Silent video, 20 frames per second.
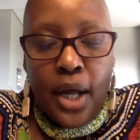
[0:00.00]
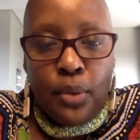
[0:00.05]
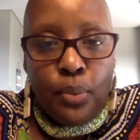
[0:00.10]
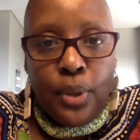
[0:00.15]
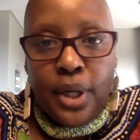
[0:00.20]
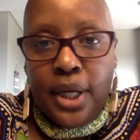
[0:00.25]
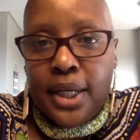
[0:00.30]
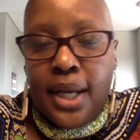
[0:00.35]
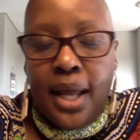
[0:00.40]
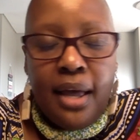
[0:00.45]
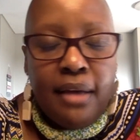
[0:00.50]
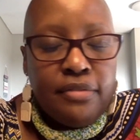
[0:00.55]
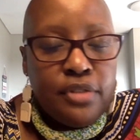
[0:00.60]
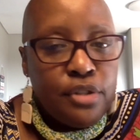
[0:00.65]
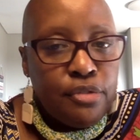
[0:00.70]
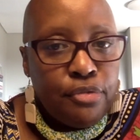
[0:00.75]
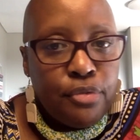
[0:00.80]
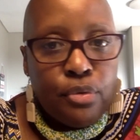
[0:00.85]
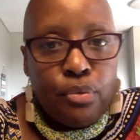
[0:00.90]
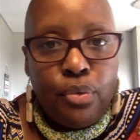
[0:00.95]
and we can have
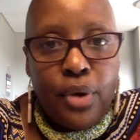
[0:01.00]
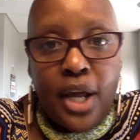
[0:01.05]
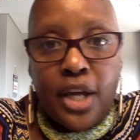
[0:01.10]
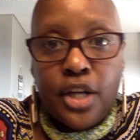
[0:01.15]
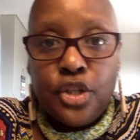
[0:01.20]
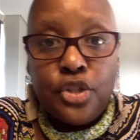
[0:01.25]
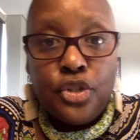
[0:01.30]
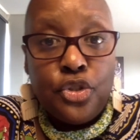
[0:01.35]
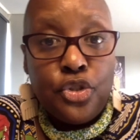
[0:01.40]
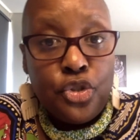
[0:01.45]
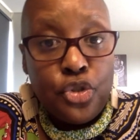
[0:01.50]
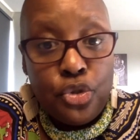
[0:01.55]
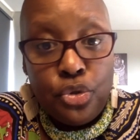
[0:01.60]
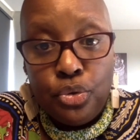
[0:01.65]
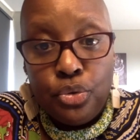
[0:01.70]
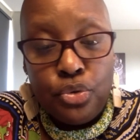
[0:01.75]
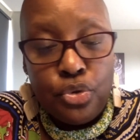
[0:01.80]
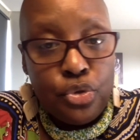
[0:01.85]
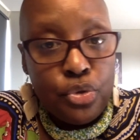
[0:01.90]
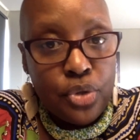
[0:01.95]
different reactions
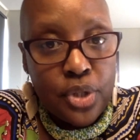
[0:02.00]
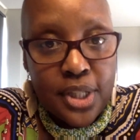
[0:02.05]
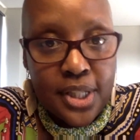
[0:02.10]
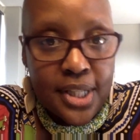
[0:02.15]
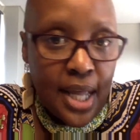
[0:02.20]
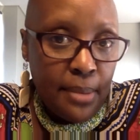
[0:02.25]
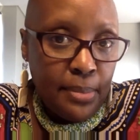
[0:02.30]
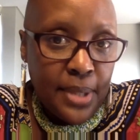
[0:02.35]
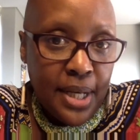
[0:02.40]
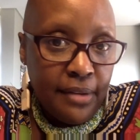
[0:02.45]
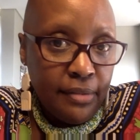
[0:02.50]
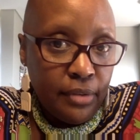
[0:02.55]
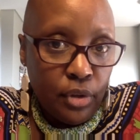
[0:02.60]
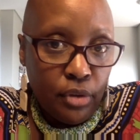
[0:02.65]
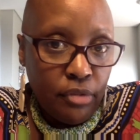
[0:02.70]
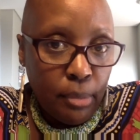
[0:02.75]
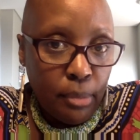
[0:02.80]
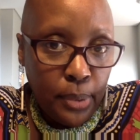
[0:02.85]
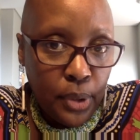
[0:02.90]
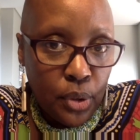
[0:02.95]
to the same level
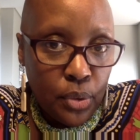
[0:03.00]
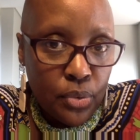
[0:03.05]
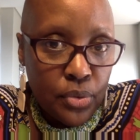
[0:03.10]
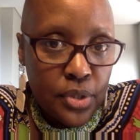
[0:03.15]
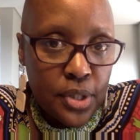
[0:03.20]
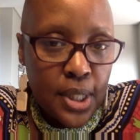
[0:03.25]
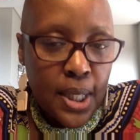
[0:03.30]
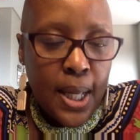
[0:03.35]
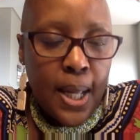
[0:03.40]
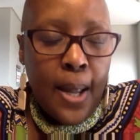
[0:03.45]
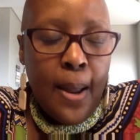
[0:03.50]
of abuse,